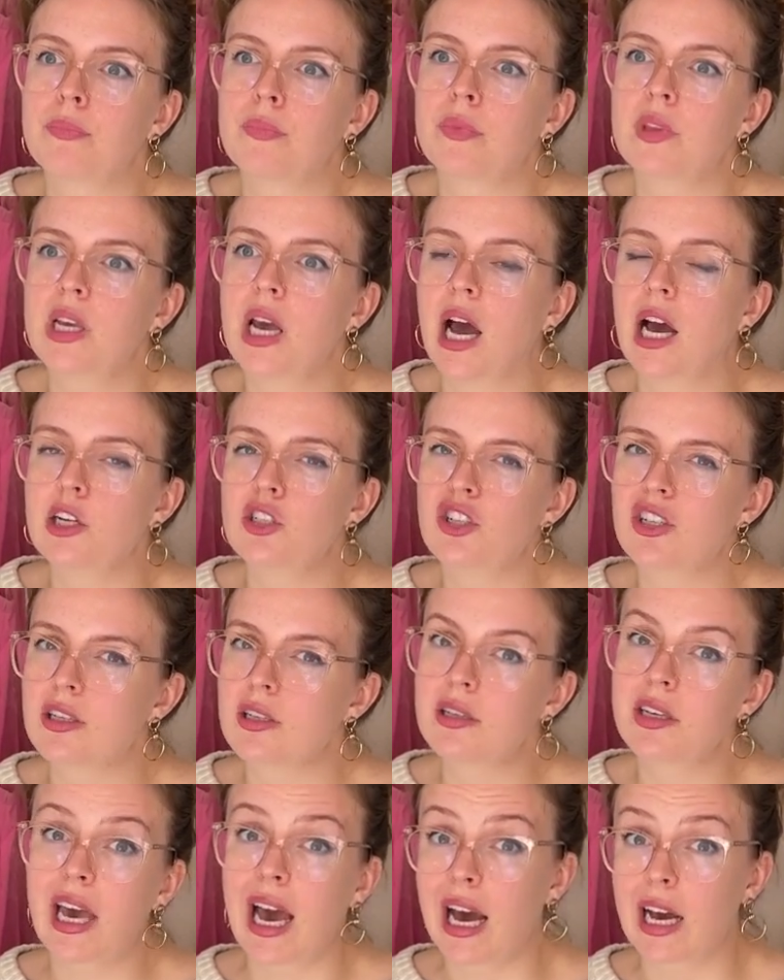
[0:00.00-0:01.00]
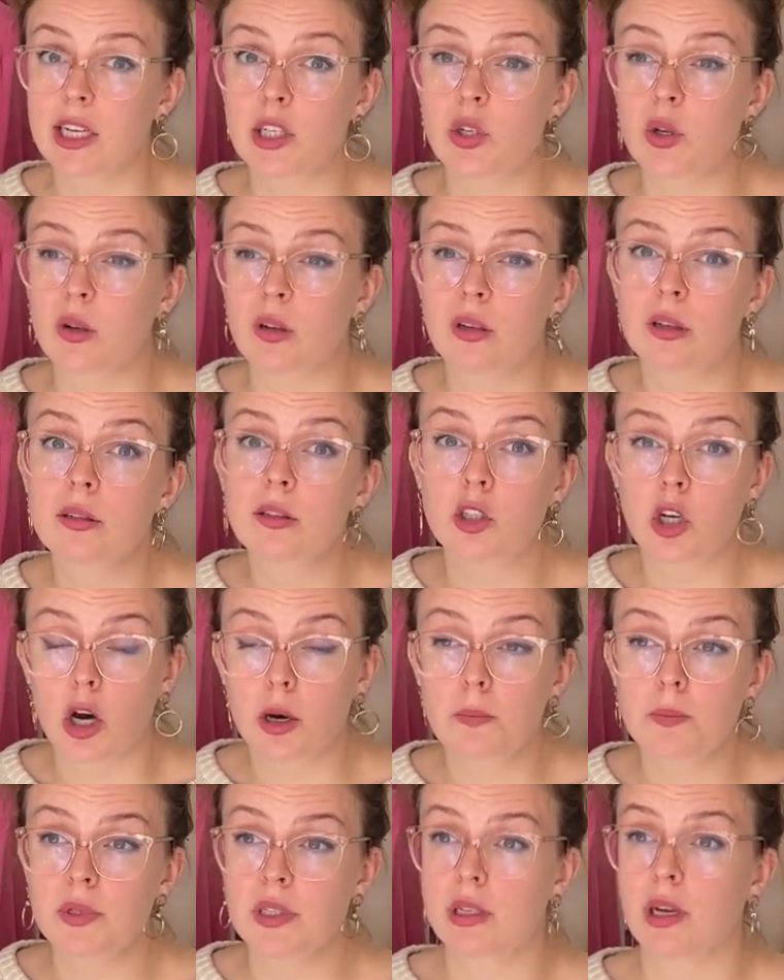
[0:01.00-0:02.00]
yeah, just casual
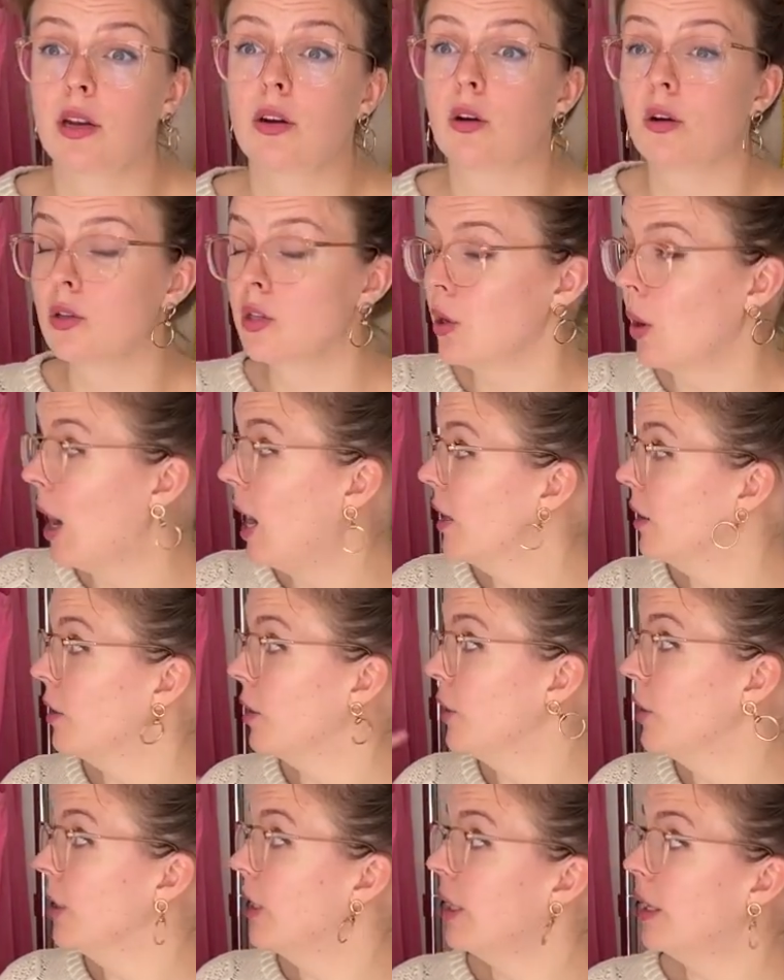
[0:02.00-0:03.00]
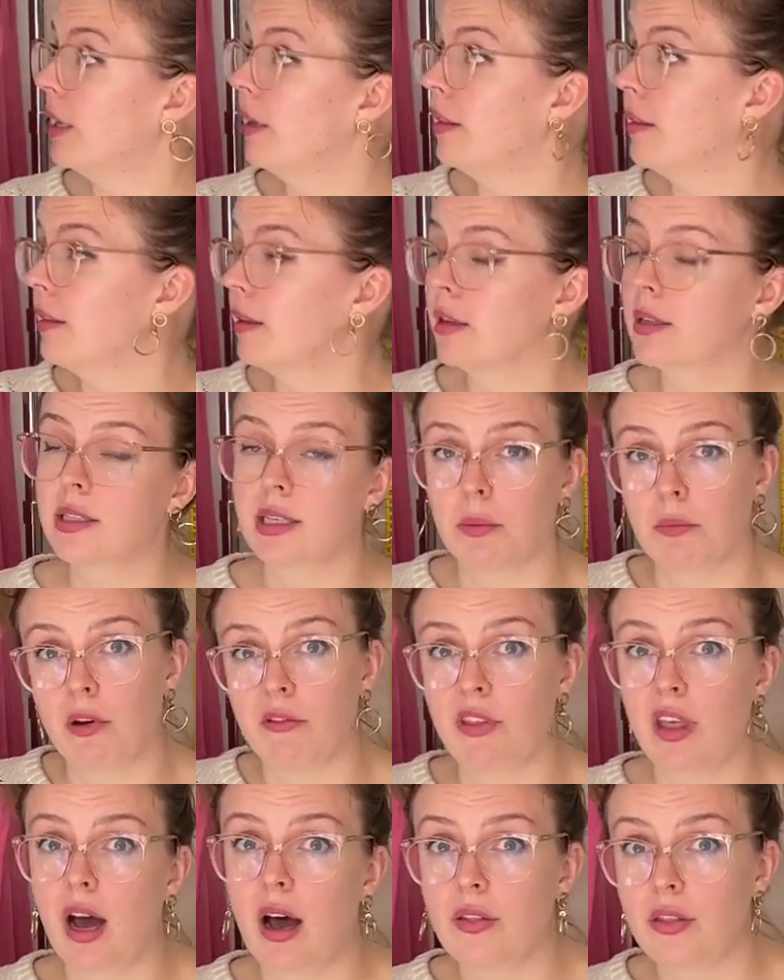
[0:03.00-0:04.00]
tops, and also underneath some of
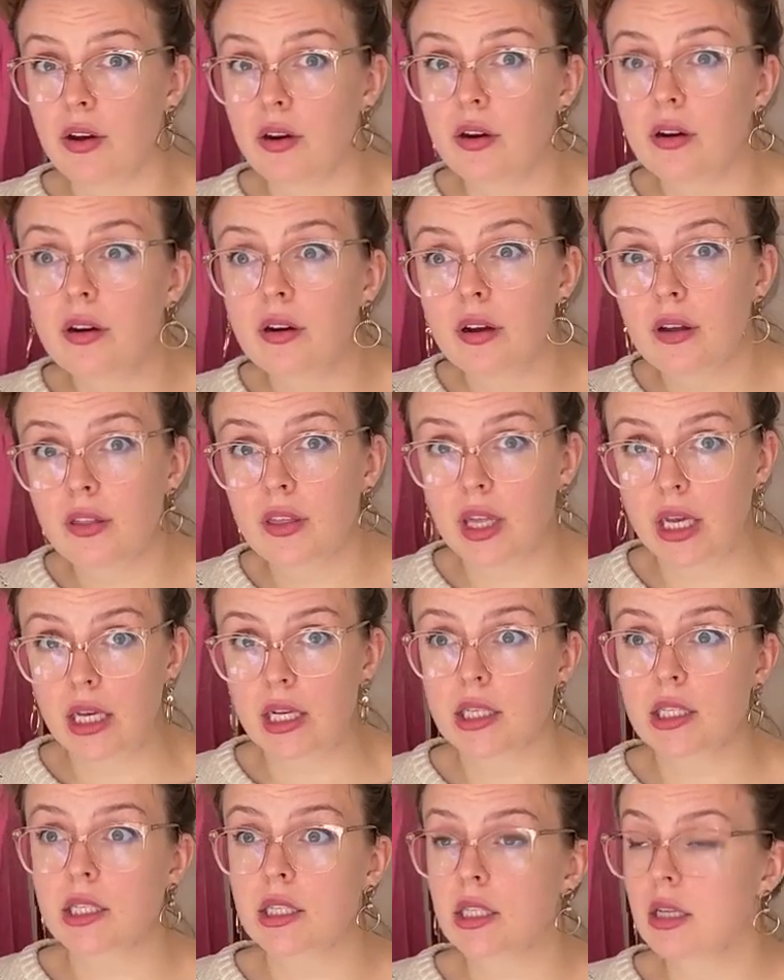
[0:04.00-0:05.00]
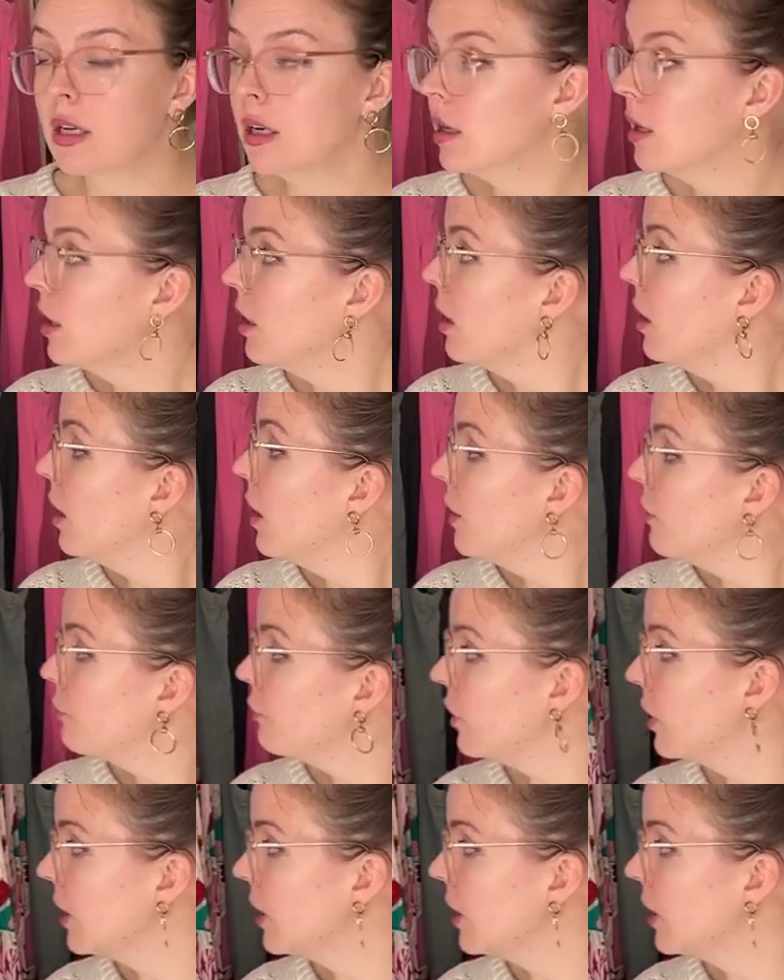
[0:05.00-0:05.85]
the other things. For